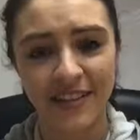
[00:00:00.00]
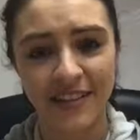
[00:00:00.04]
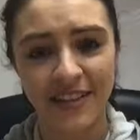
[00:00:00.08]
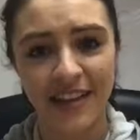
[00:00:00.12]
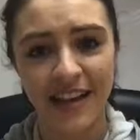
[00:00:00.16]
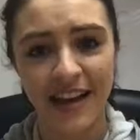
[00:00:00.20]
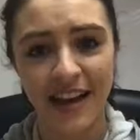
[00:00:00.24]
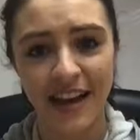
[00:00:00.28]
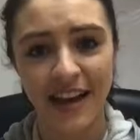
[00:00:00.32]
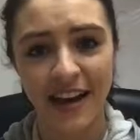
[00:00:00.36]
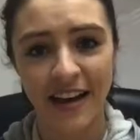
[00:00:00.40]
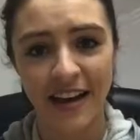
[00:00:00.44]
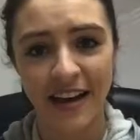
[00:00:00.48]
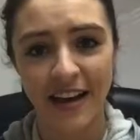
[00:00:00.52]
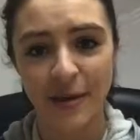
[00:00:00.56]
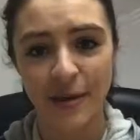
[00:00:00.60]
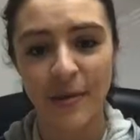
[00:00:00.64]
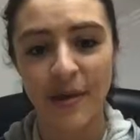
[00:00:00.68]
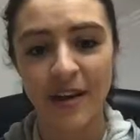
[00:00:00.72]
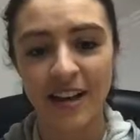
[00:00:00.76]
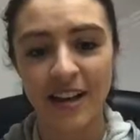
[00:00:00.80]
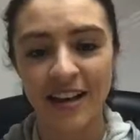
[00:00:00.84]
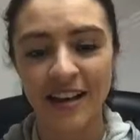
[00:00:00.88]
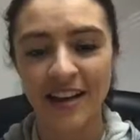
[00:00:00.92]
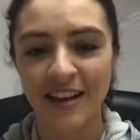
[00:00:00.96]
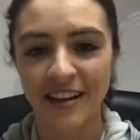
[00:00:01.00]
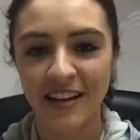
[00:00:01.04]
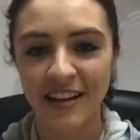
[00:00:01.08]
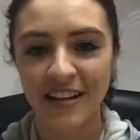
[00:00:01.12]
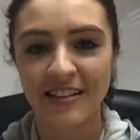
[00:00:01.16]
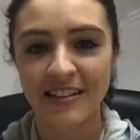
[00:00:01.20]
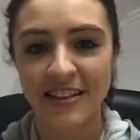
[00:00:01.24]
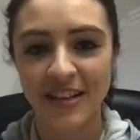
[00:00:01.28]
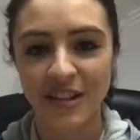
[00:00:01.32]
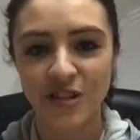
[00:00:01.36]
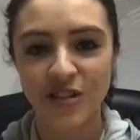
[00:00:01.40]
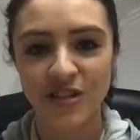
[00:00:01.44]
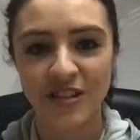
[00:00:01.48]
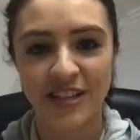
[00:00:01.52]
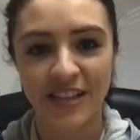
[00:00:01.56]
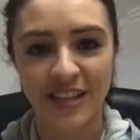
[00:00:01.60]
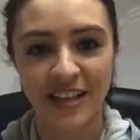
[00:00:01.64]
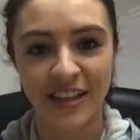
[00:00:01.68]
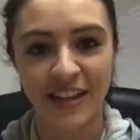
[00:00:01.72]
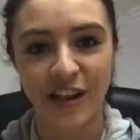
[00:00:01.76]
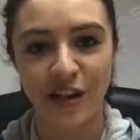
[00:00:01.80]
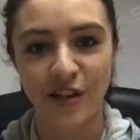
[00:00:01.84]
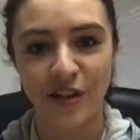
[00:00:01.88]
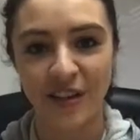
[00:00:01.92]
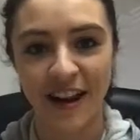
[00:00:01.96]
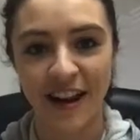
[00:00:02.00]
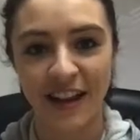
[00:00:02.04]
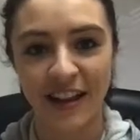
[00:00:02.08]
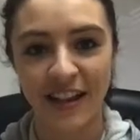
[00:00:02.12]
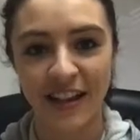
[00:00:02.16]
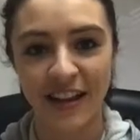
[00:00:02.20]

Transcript: Yeah. And it's interesting though, right?